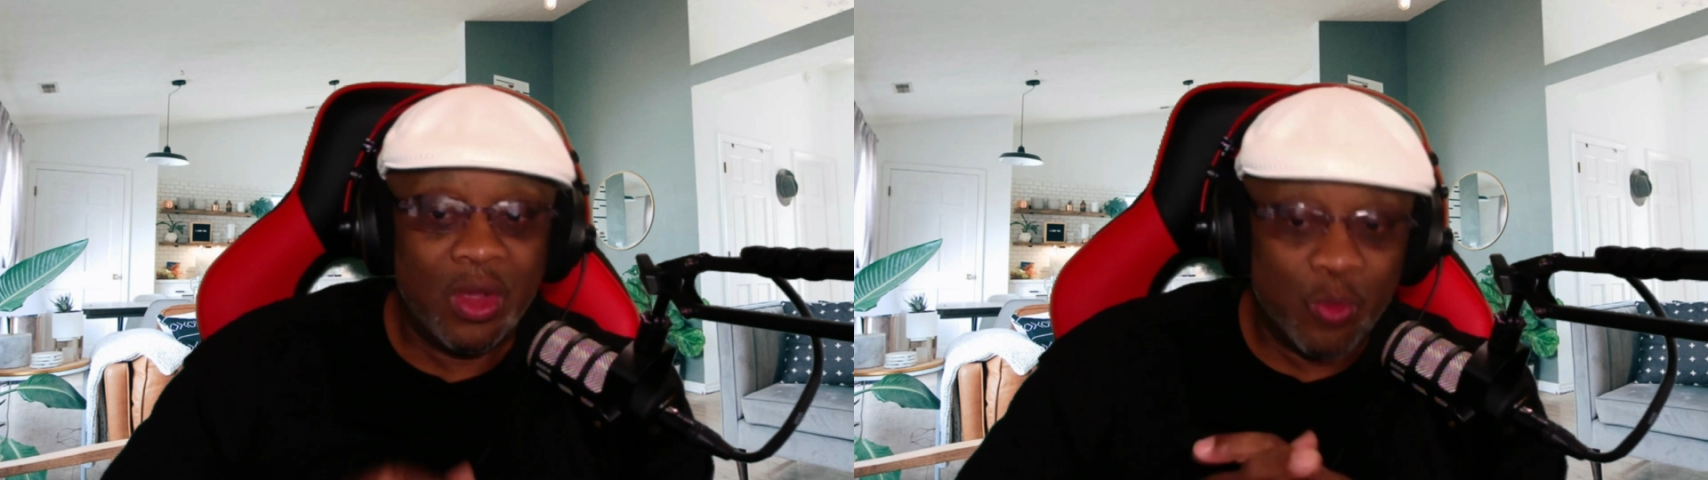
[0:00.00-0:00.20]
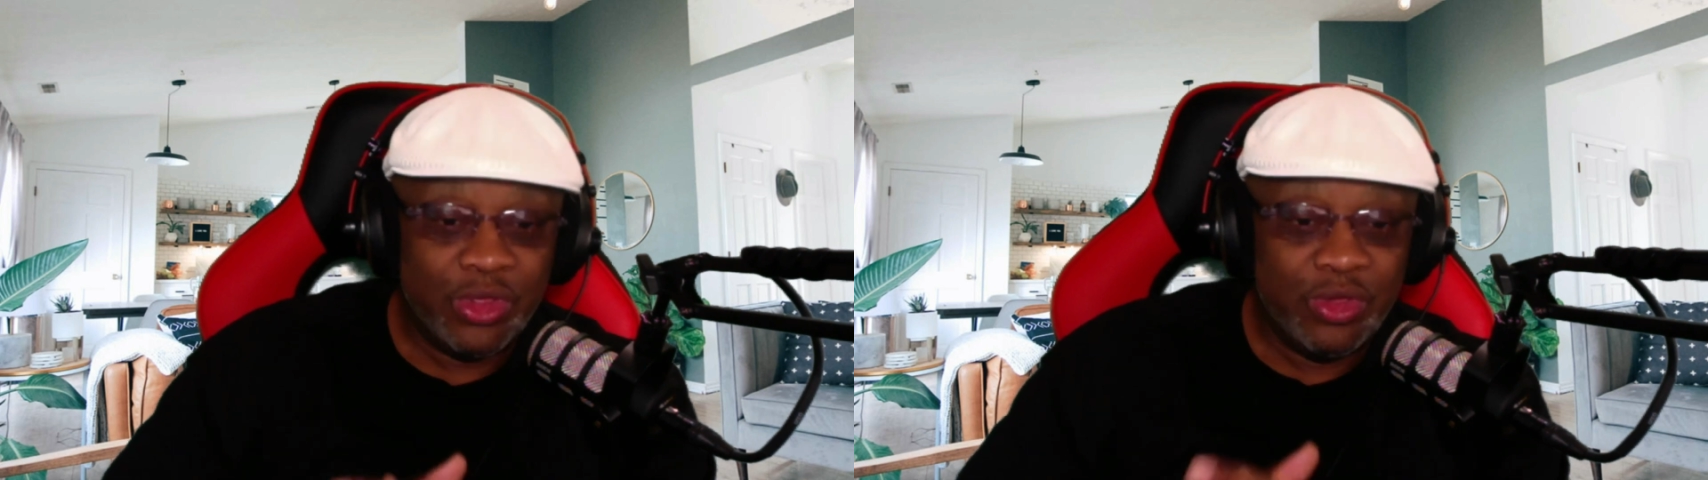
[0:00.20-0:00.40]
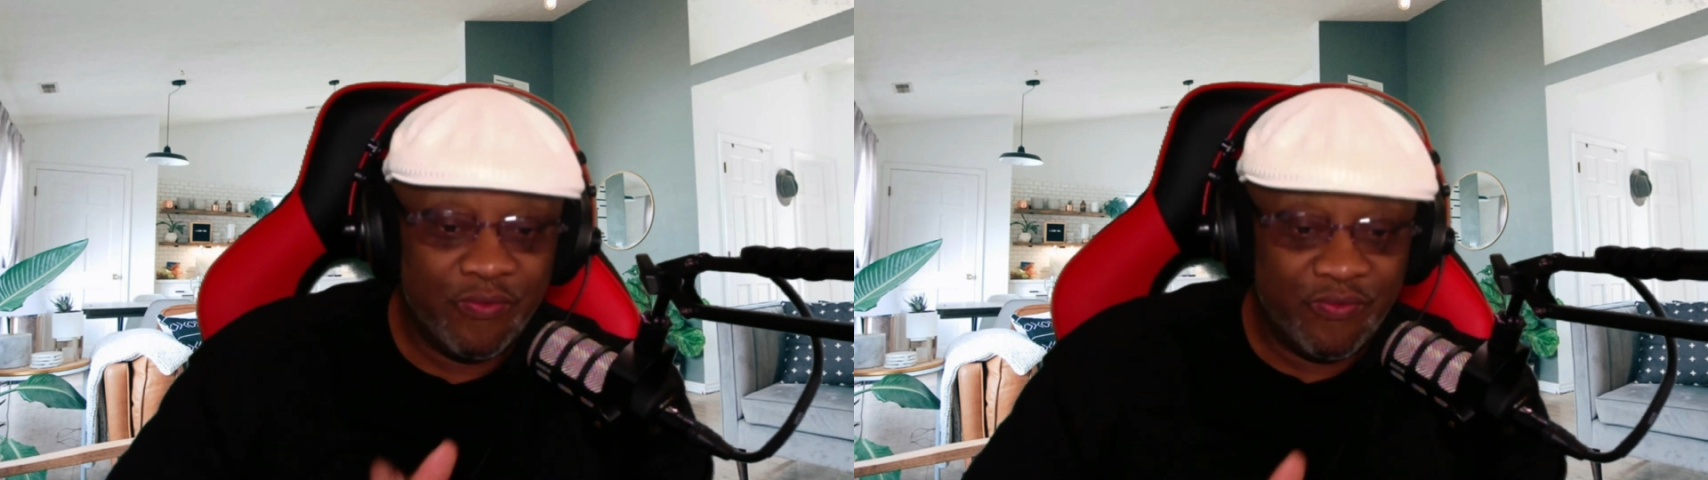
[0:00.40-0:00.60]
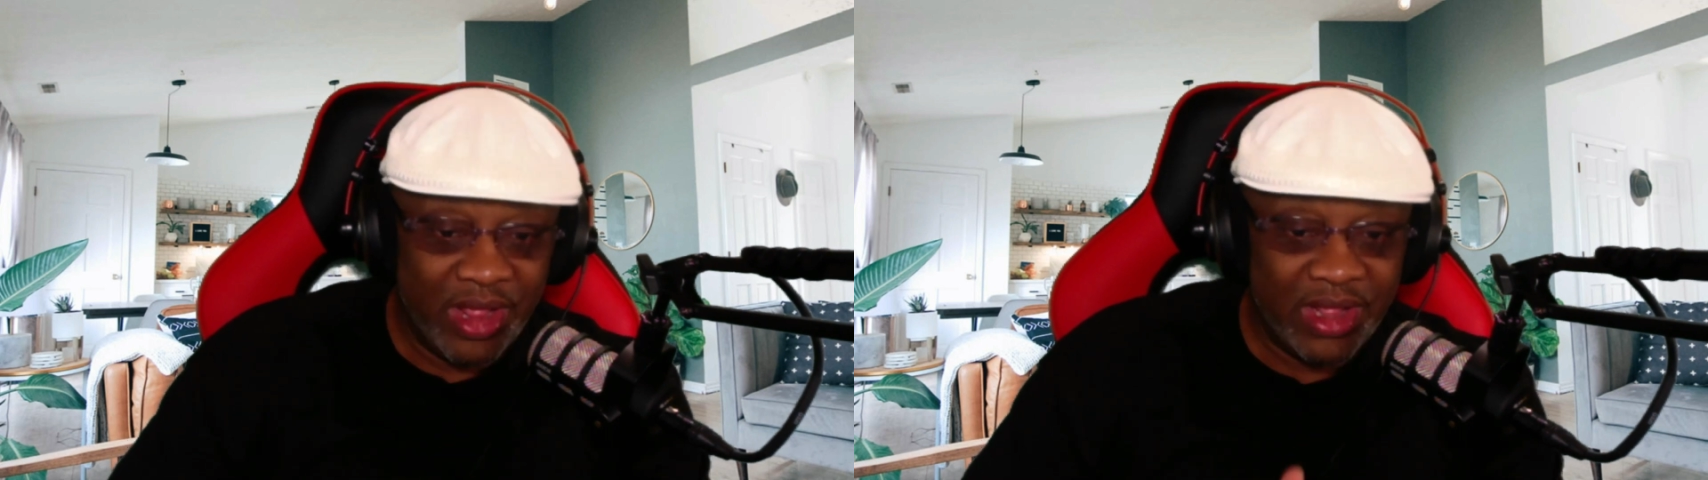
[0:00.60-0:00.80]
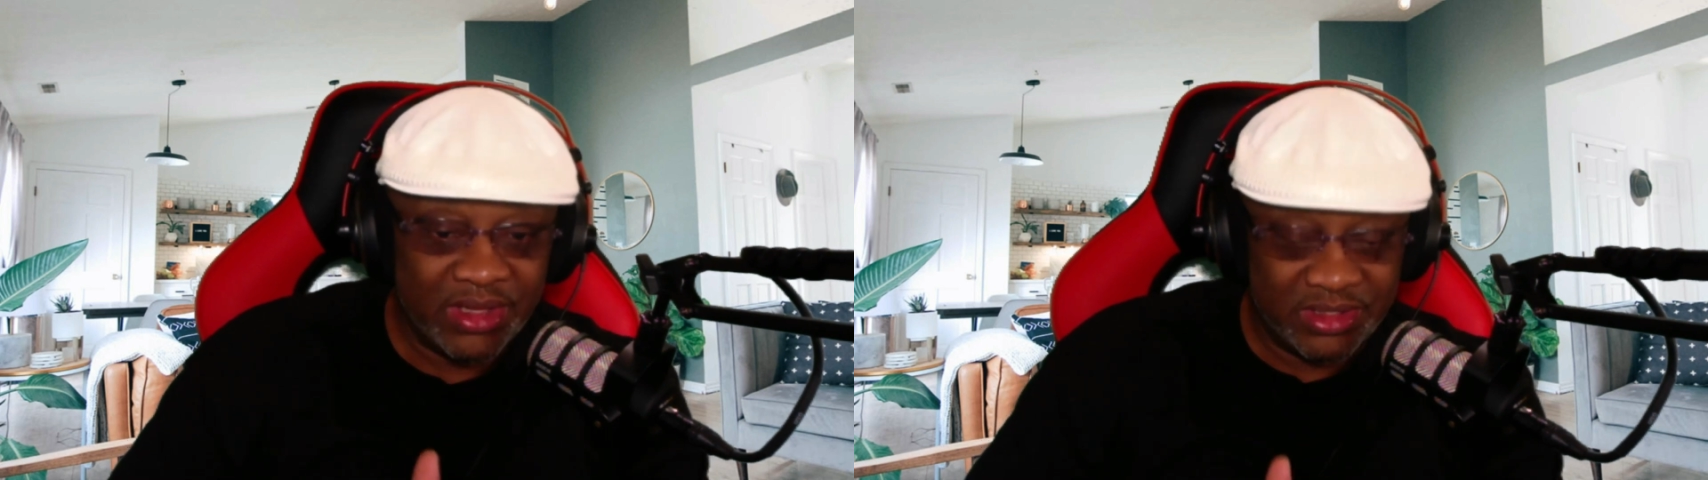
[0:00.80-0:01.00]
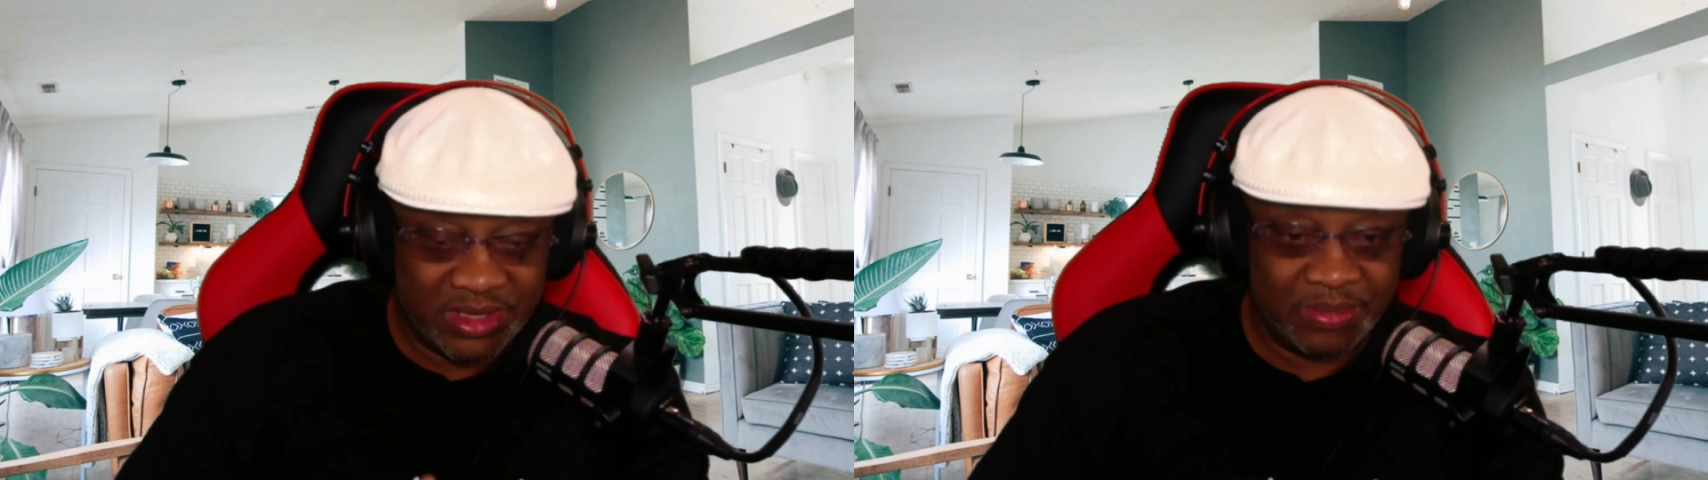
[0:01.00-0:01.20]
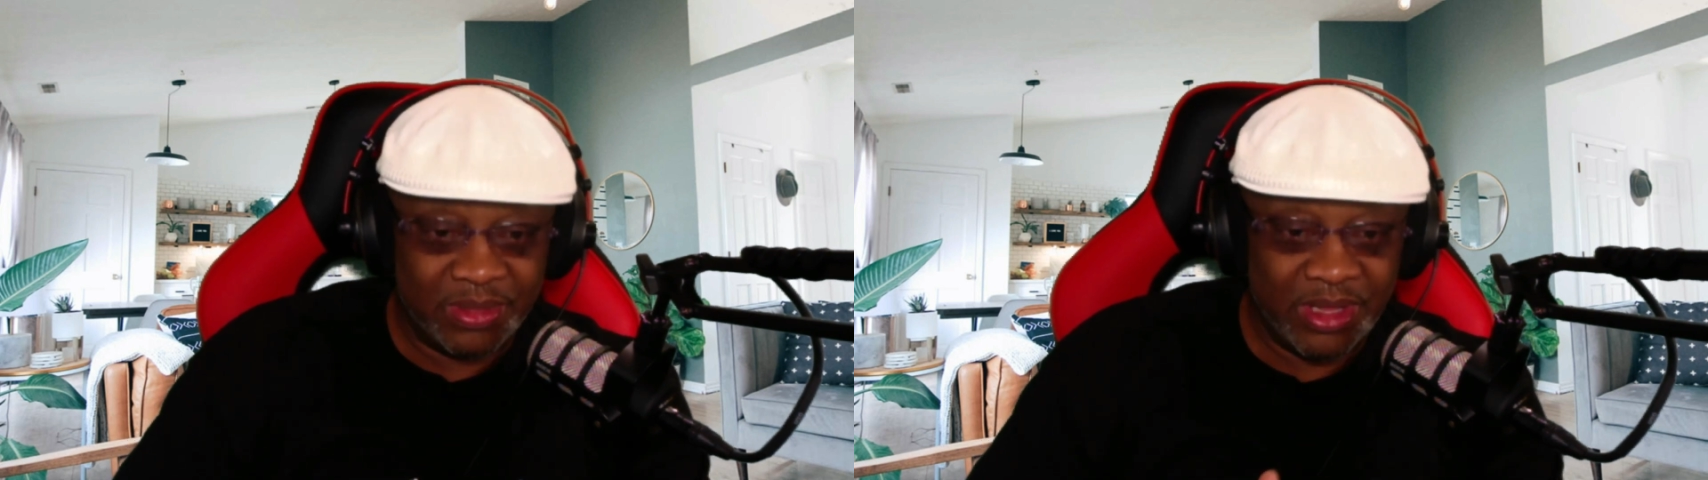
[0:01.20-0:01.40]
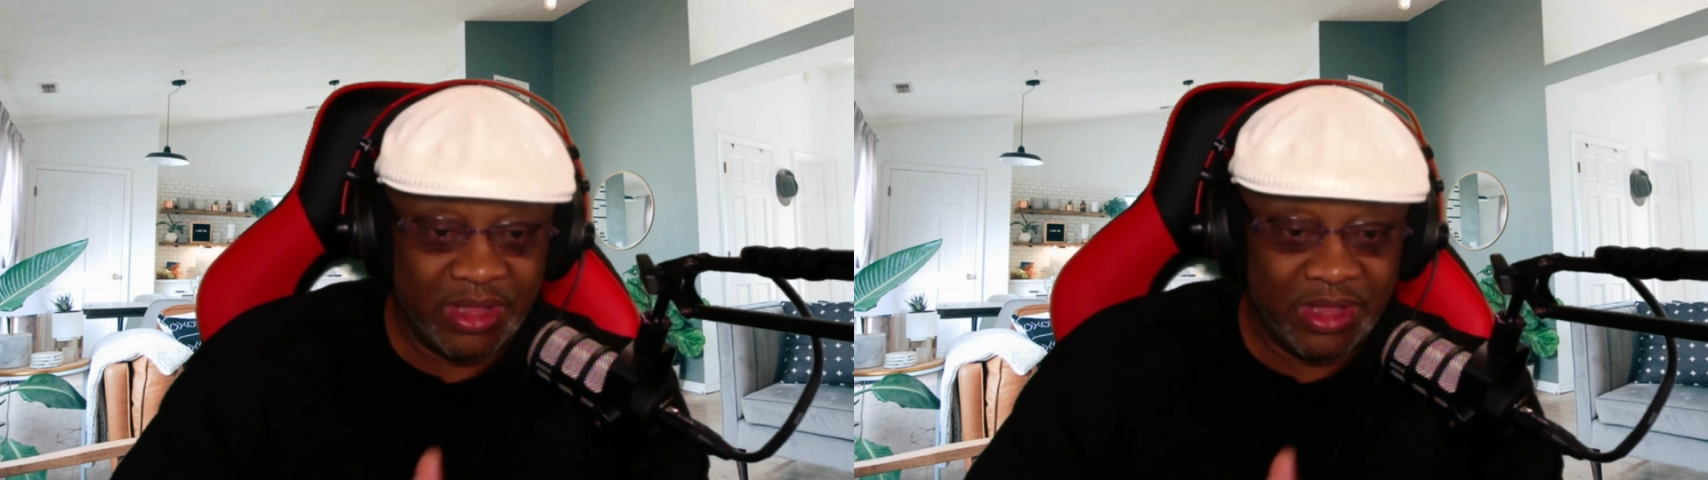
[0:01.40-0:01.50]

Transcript: When you find something